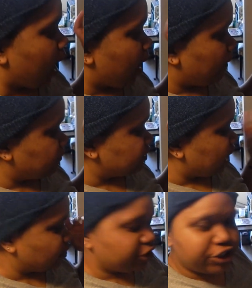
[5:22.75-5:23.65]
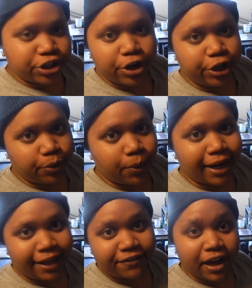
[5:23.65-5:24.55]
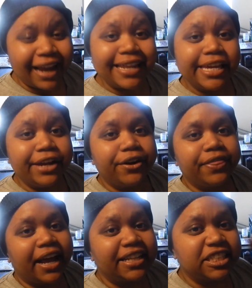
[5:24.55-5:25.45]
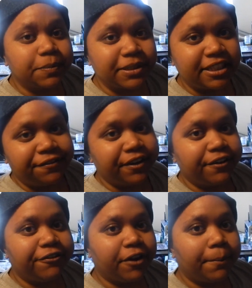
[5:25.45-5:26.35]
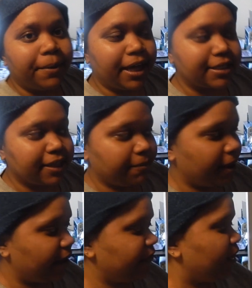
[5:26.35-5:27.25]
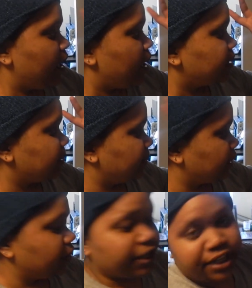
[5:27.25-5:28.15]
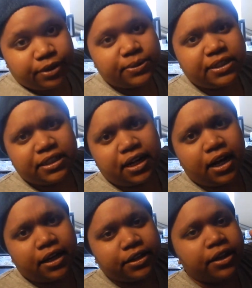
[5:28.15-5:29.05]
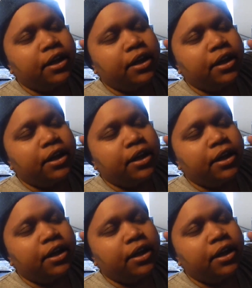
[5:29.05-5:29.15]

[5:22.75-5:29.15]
Um, so I'll just show you what I've got here that is specific from P S M F, some of the cooking util, uh,